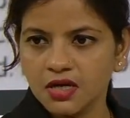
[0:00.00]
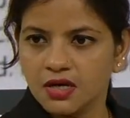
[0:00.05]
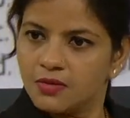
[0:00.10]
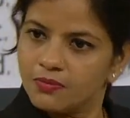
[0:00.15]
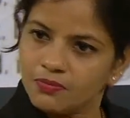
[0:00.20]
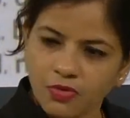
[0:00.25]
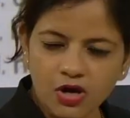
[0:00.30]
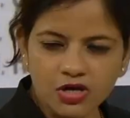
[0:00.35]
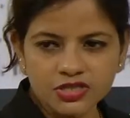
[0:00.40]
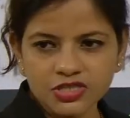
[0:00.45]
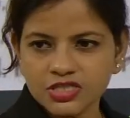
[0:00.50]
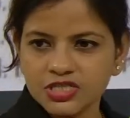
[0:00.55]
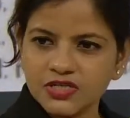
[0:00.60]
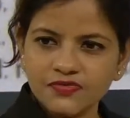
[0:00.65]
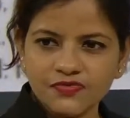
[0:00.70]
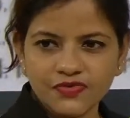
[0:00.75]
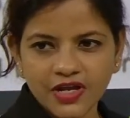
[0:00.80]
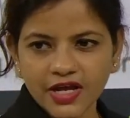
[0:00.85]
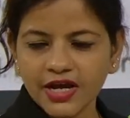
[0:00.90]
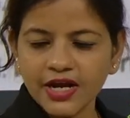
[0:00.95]
Positive,
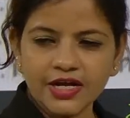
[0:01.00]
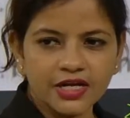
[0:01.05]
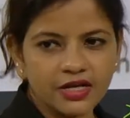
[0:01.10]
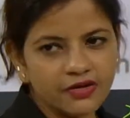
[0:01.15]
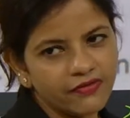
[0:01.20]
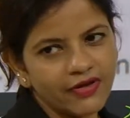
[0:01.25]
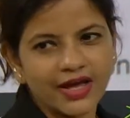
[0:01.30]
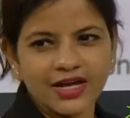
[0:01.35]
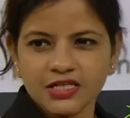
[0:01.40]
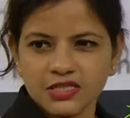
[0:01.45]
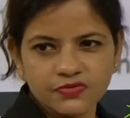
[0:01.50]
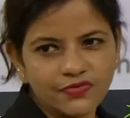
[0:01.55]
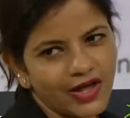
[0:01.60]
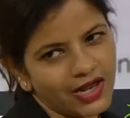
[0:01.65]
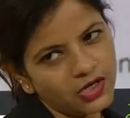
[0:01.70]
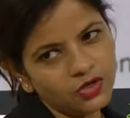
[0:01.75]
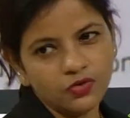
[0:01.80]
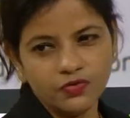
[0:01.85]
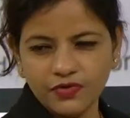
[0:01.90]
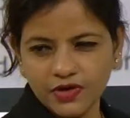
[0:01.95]
negative, x
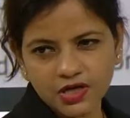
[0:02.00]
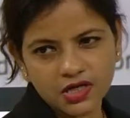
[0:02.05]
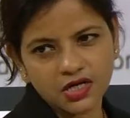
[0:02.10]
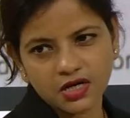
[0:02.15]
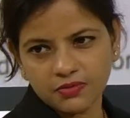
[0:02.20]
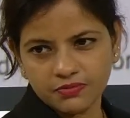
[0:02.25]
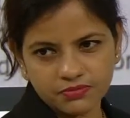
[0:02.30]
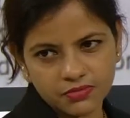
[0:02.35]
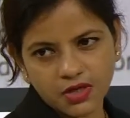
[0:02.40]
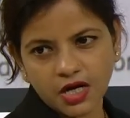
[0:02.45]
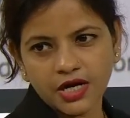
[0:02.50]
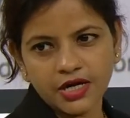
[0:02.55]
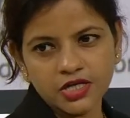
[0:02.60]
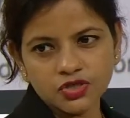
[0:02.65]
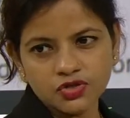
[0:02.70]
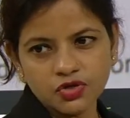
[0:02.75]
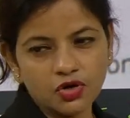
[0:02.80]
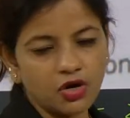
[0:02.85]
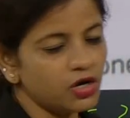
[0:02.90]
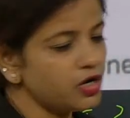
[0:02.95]
value will come.
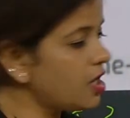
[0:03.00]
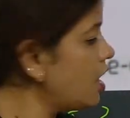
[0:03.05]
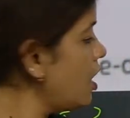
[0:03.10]
Understood or not?